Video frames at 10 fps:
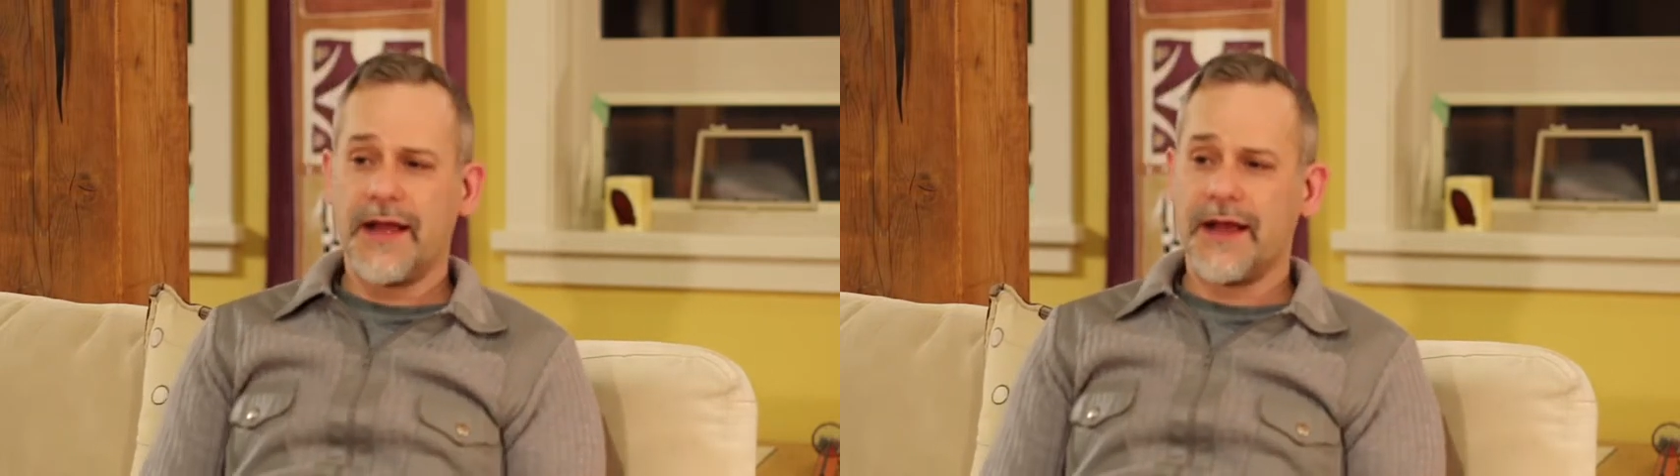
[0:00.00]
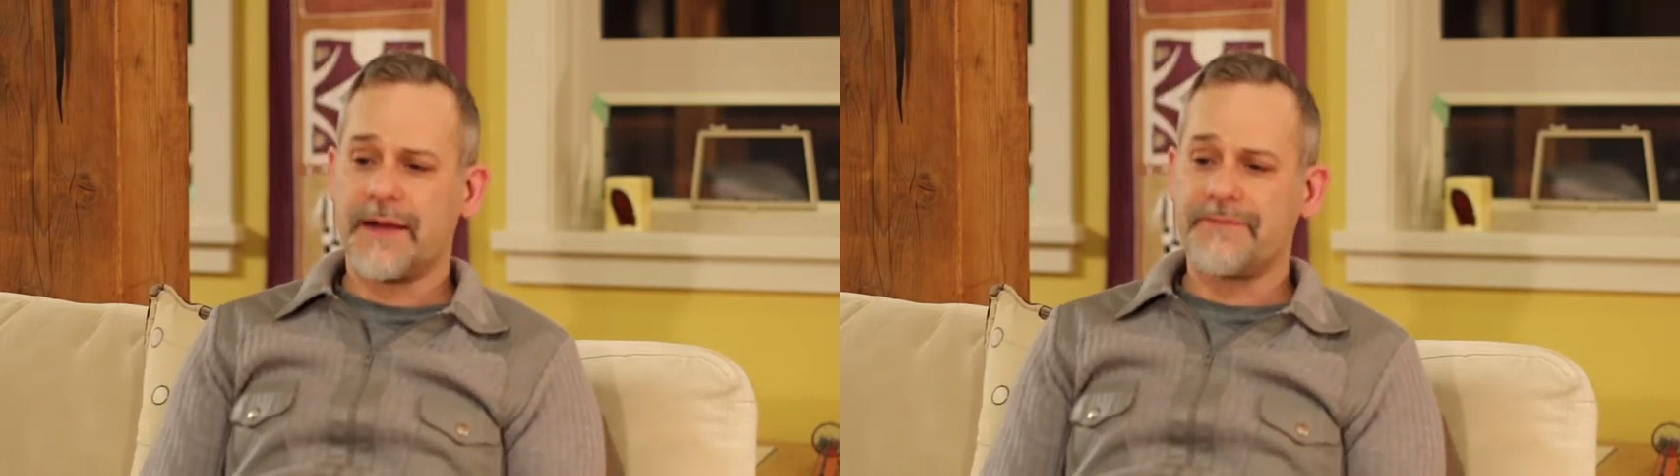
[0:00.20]

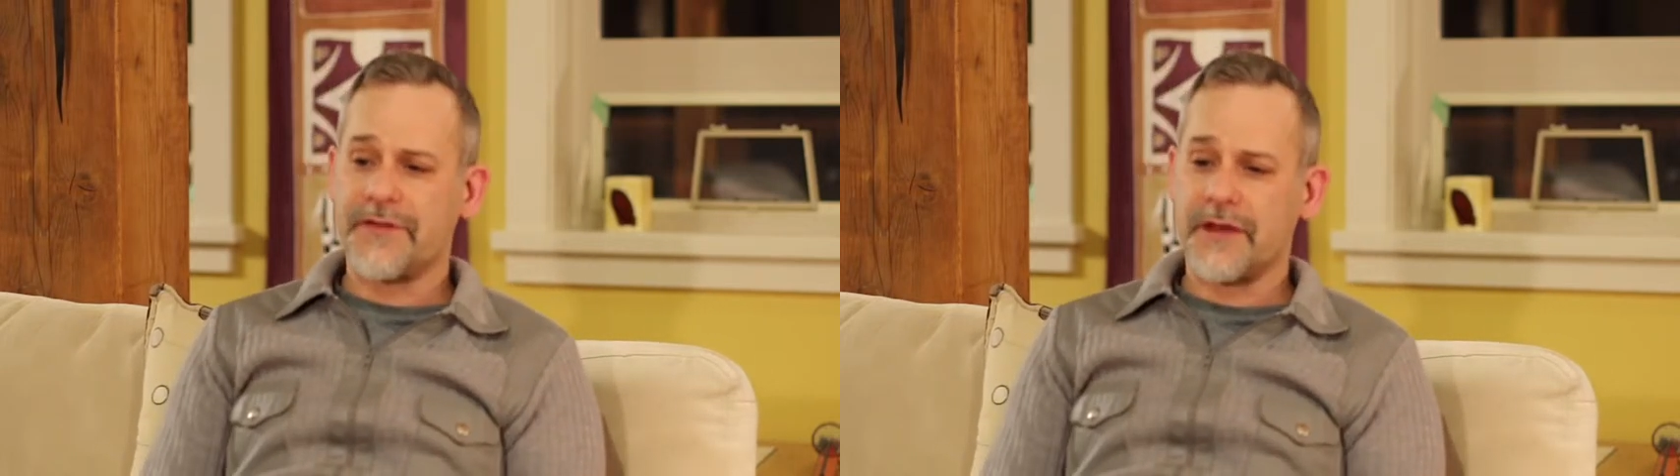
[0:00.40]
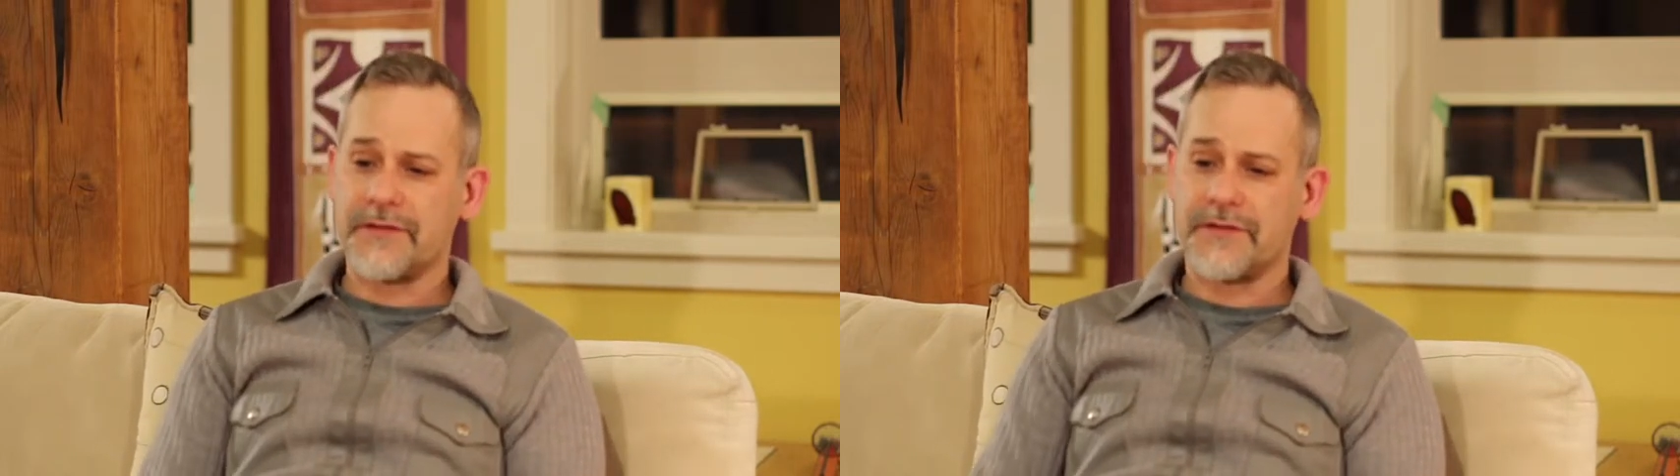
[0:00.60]
Uh,
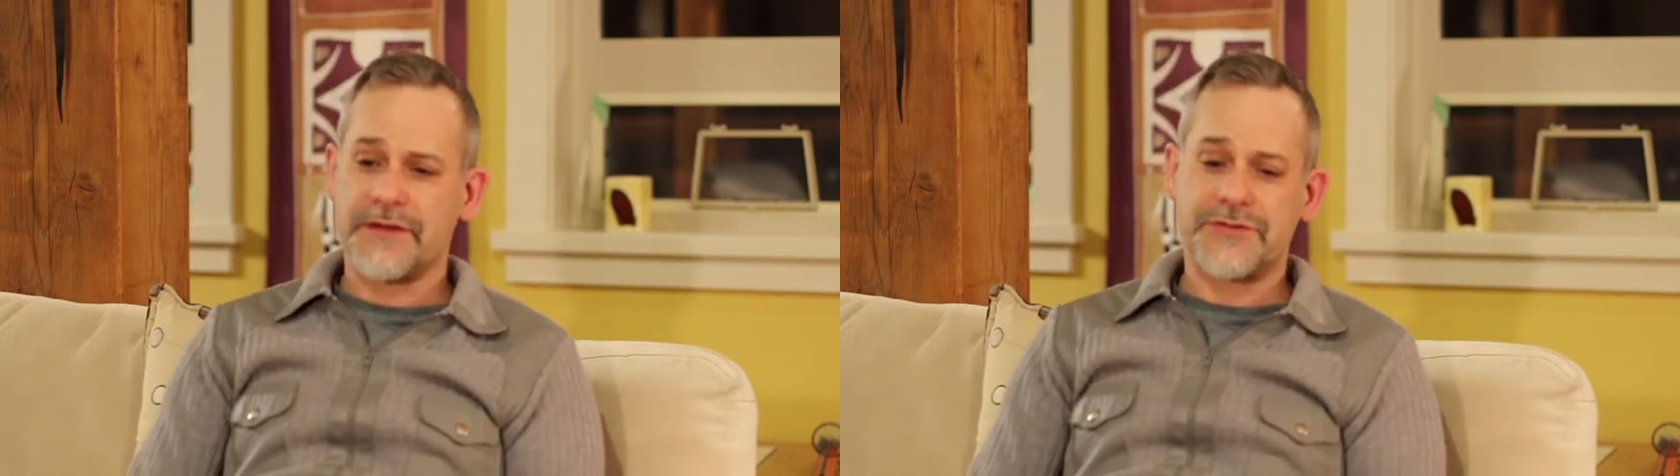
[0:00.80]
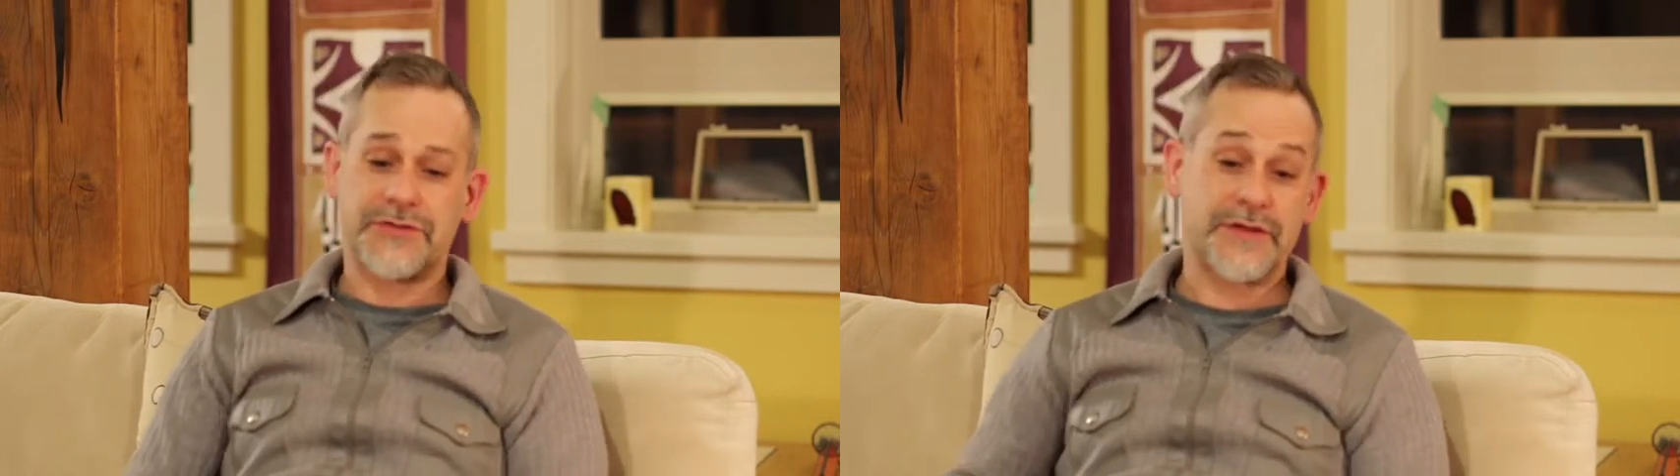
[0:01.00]
the other
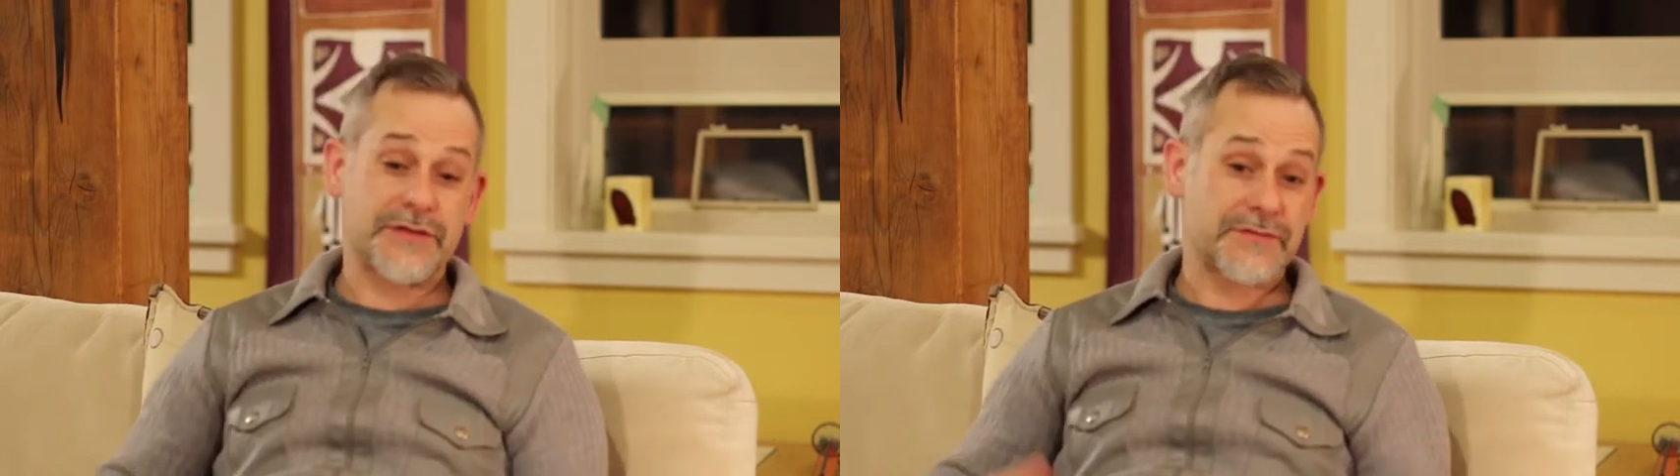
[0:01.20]
thing is you need